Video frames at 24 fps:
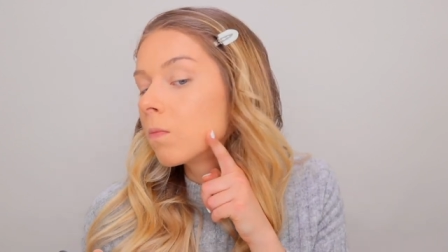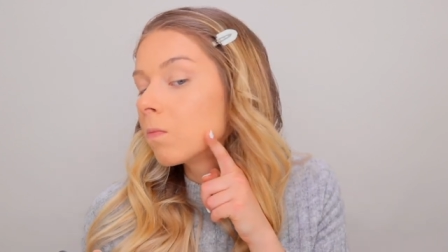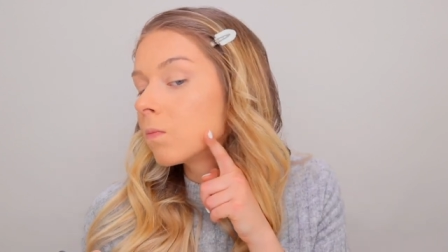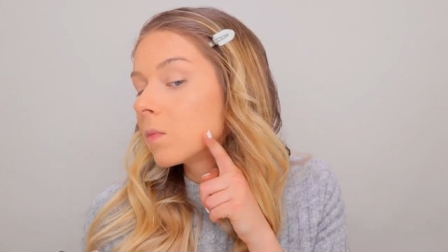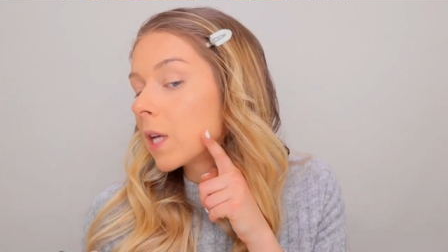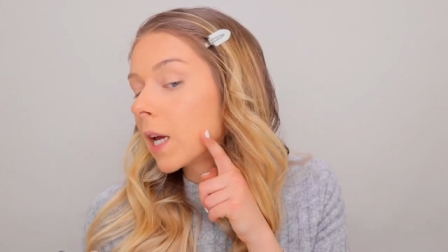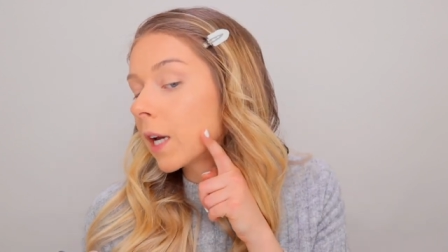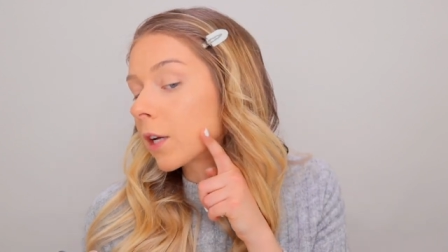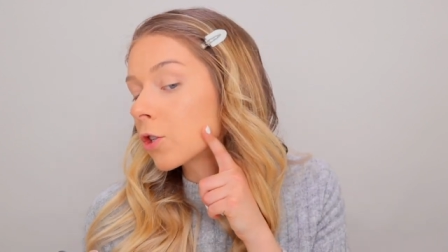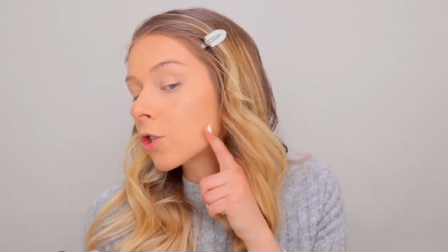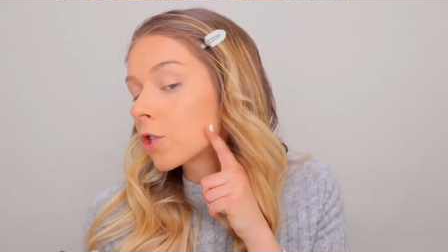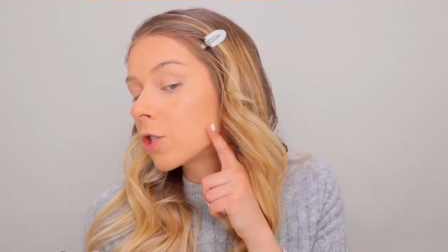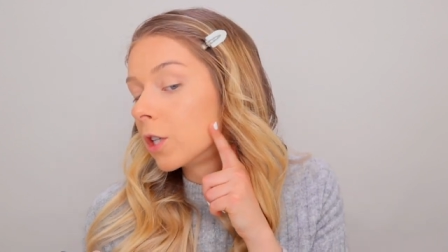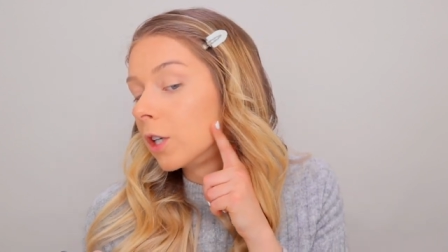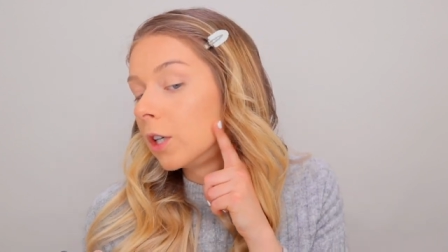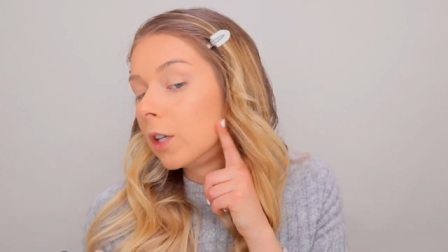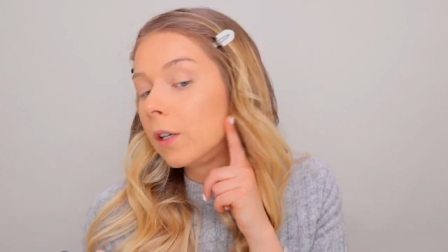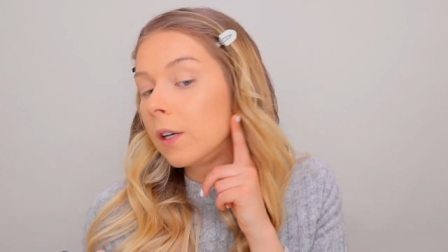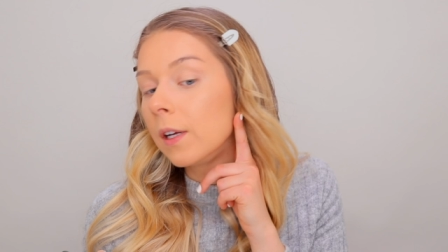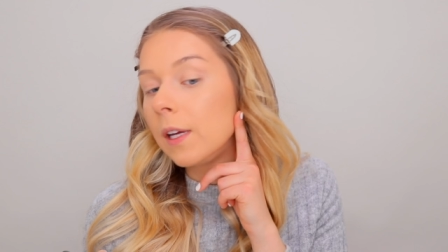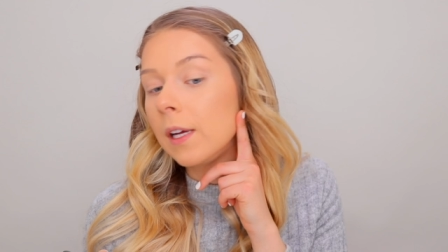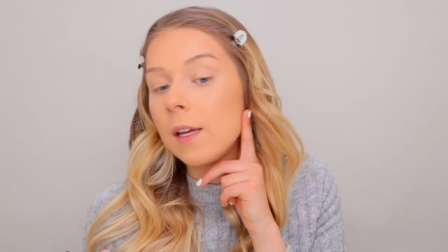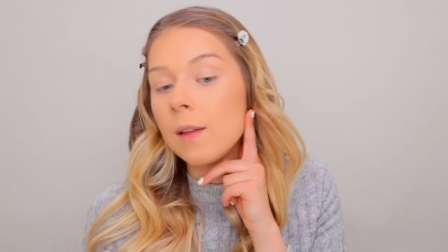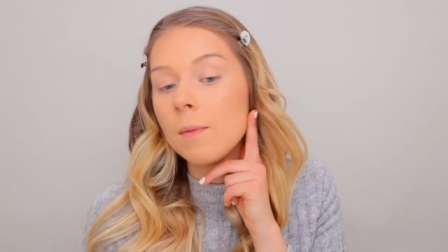
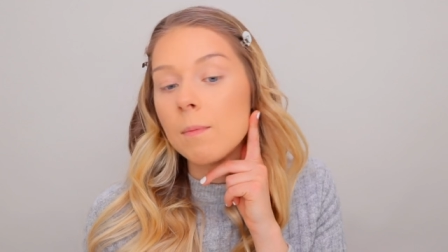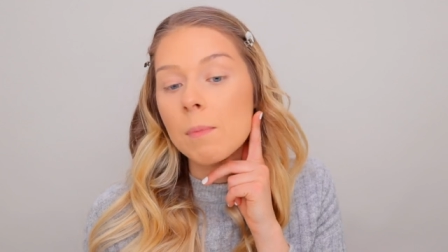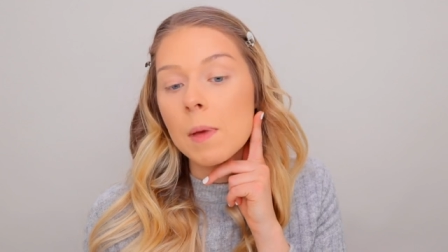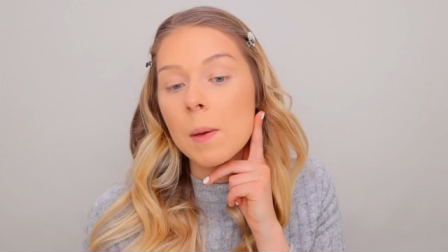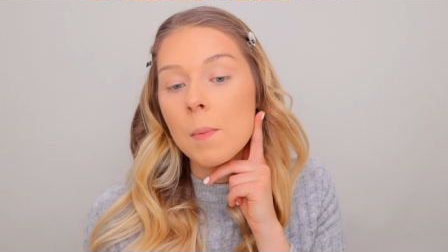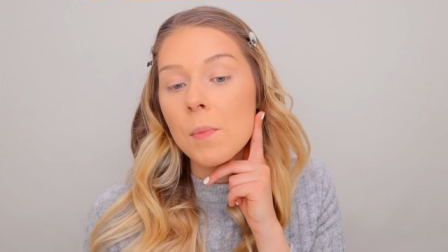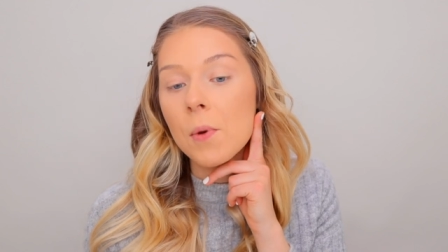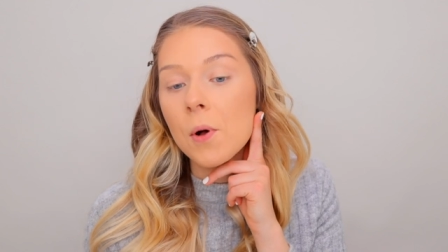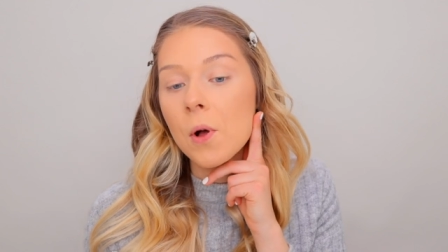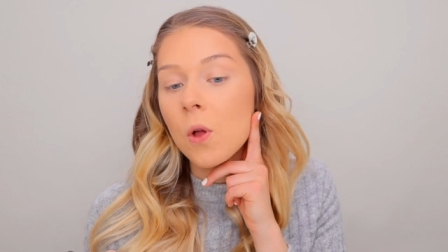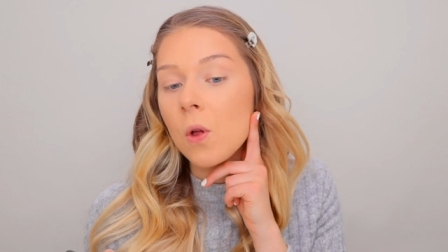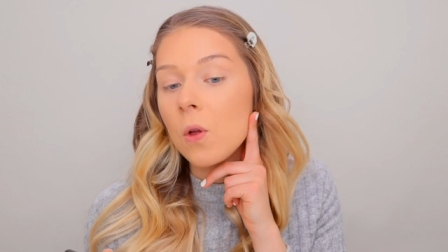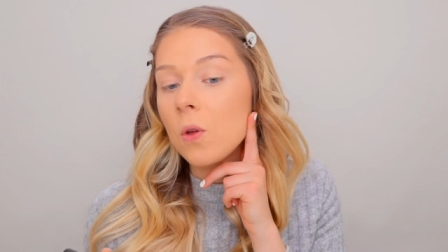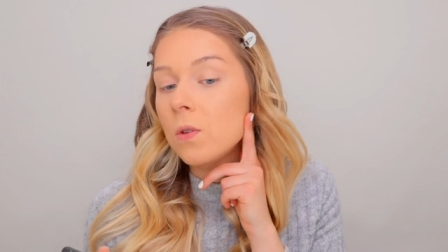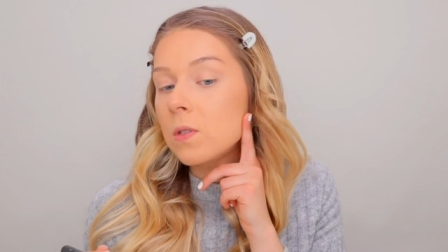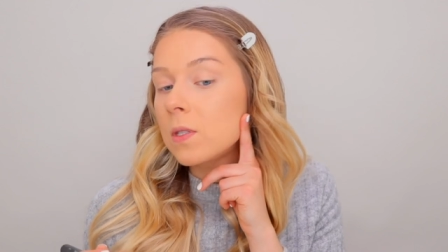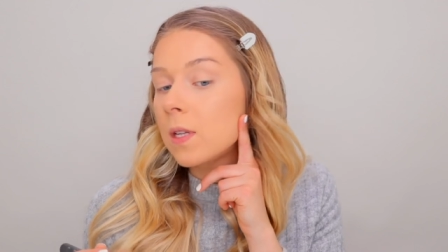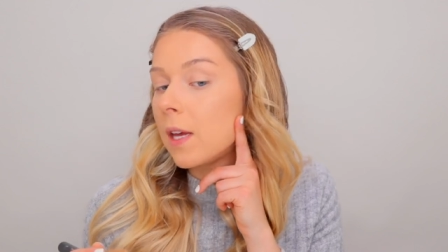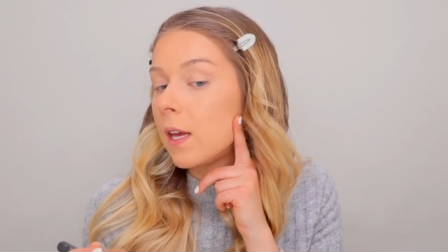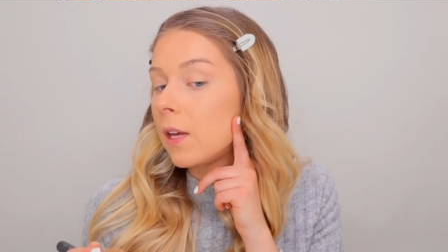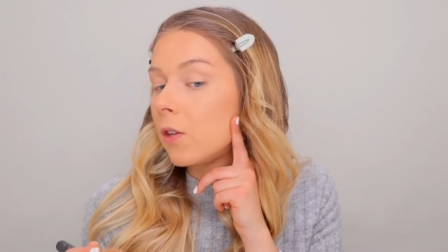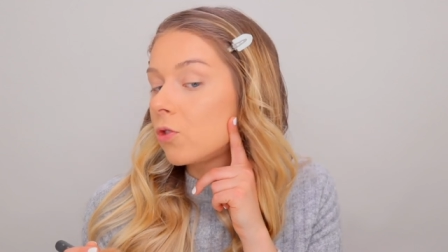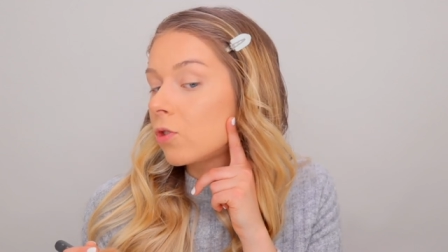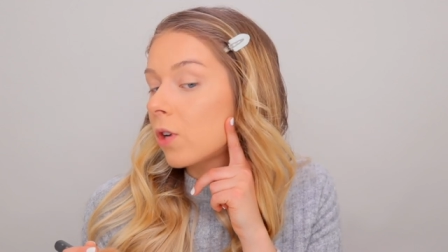texture and pimples
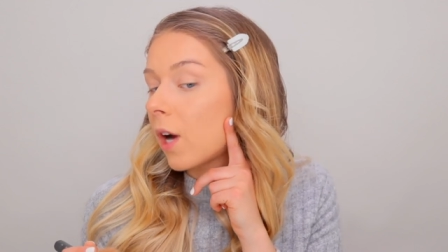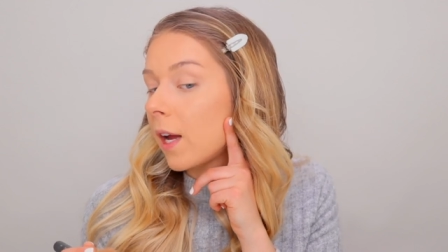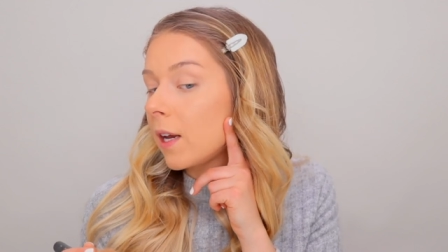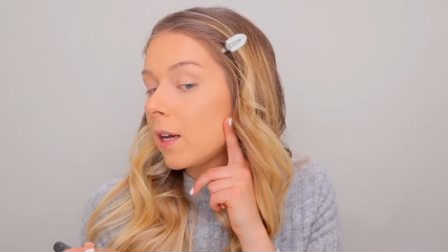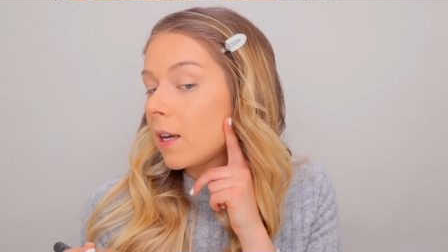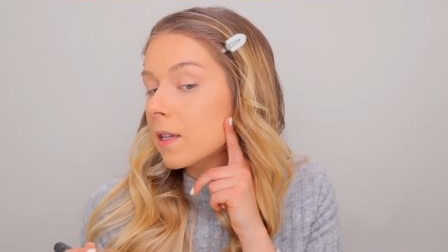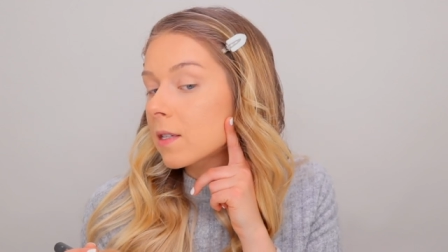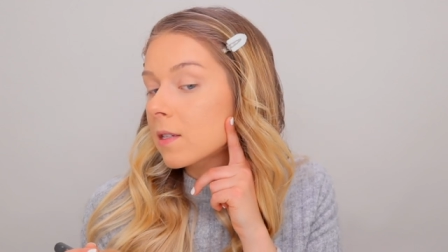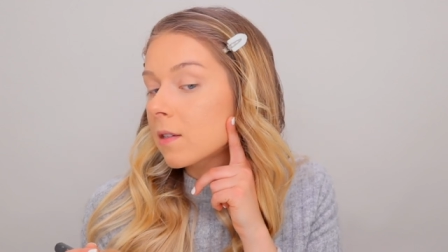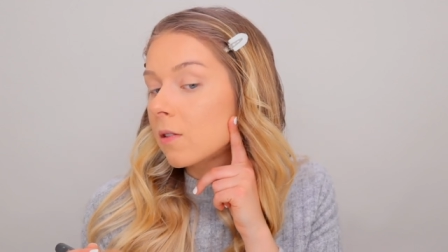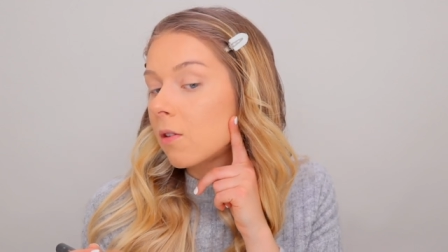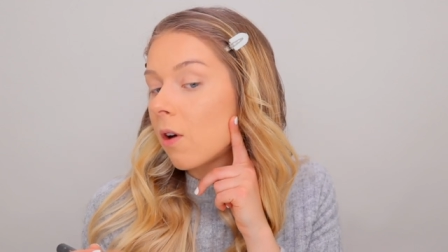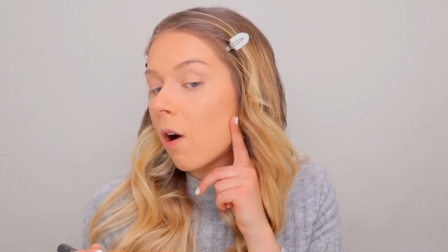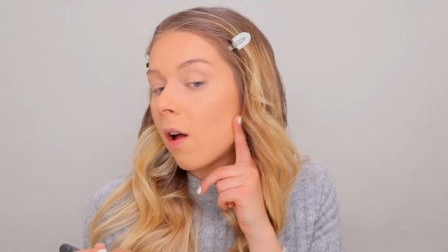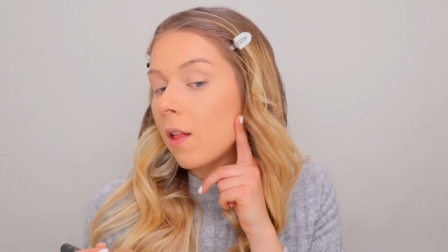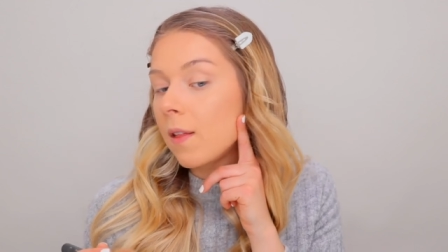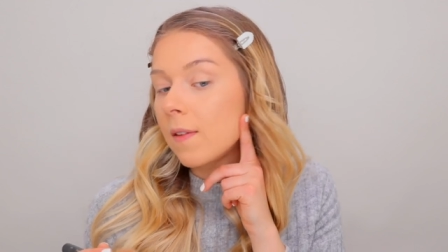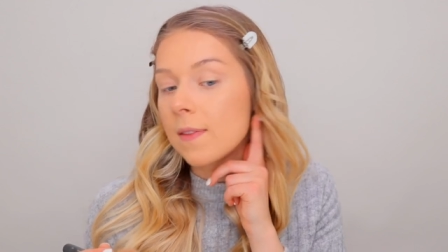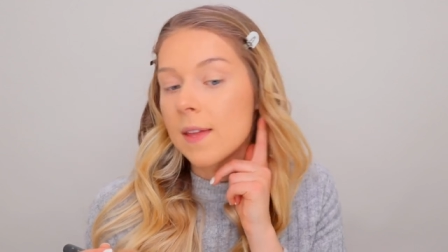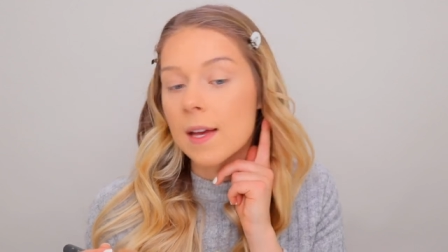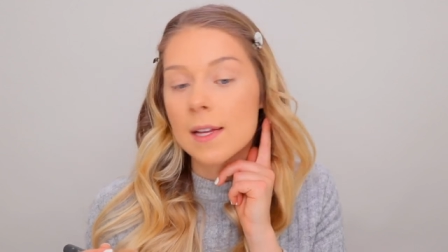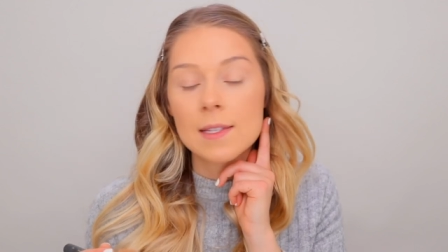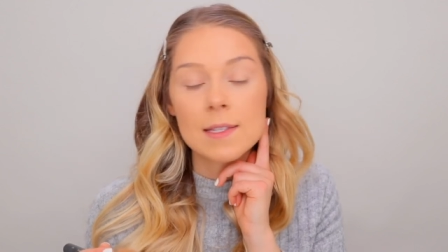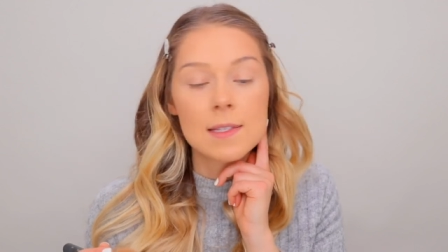and dryness and all
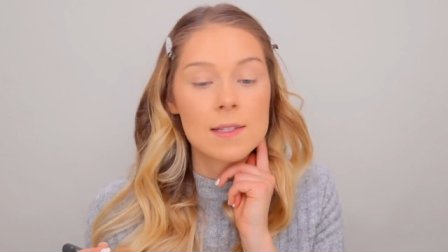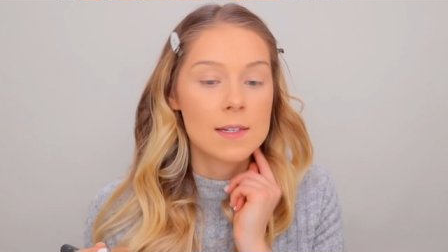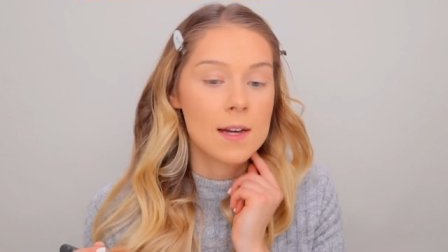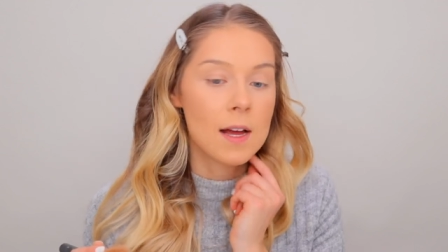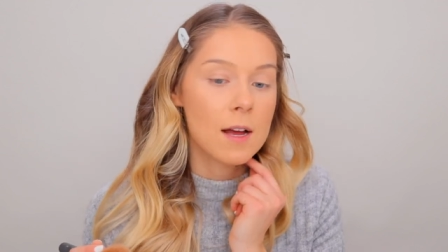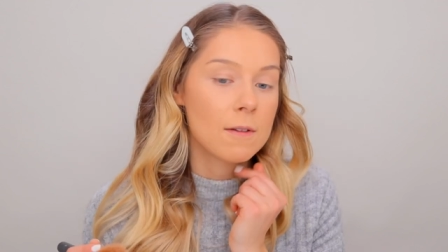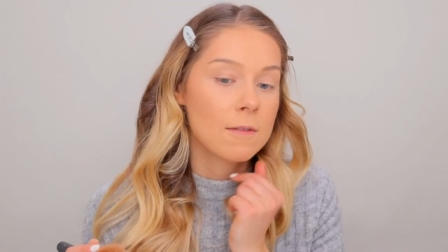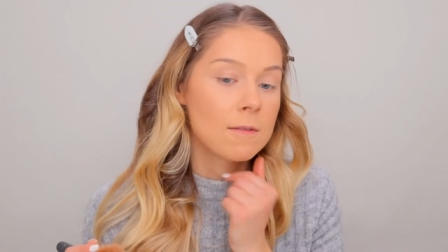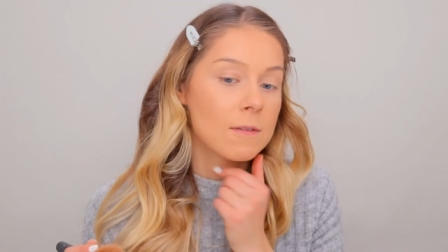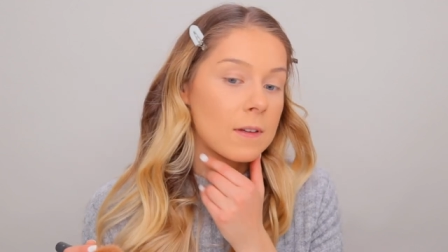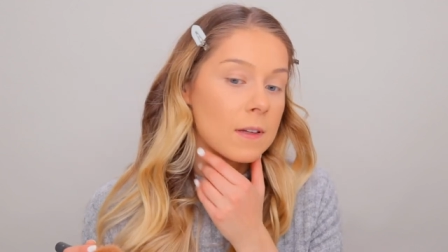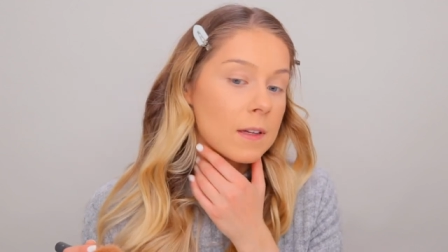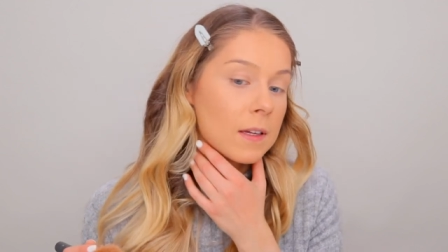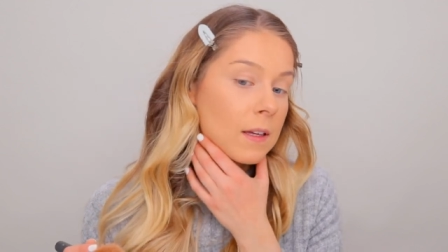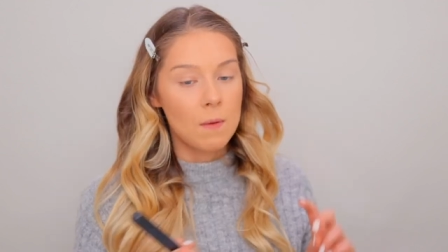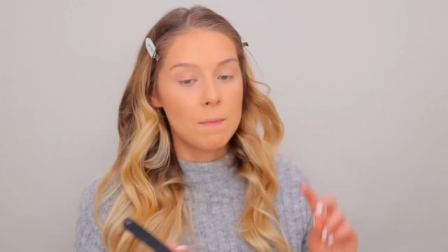of that stuff.